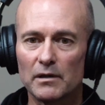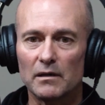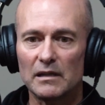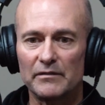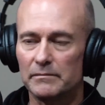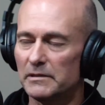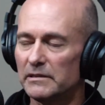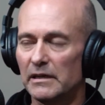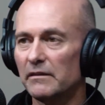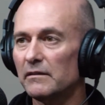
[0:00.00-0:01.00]
I love him to
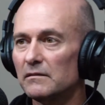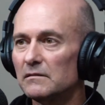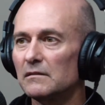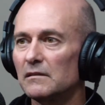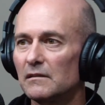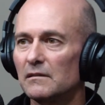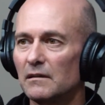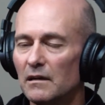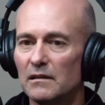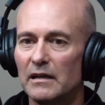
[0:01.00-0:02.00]
death.
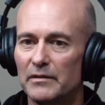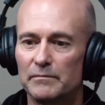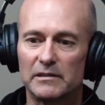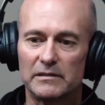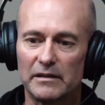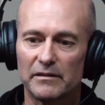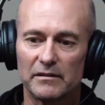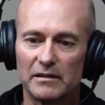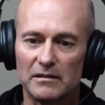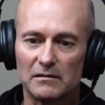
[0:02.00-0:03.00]
I love him to death.
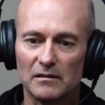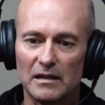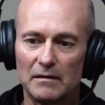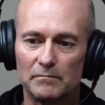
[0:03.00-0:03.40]
He'll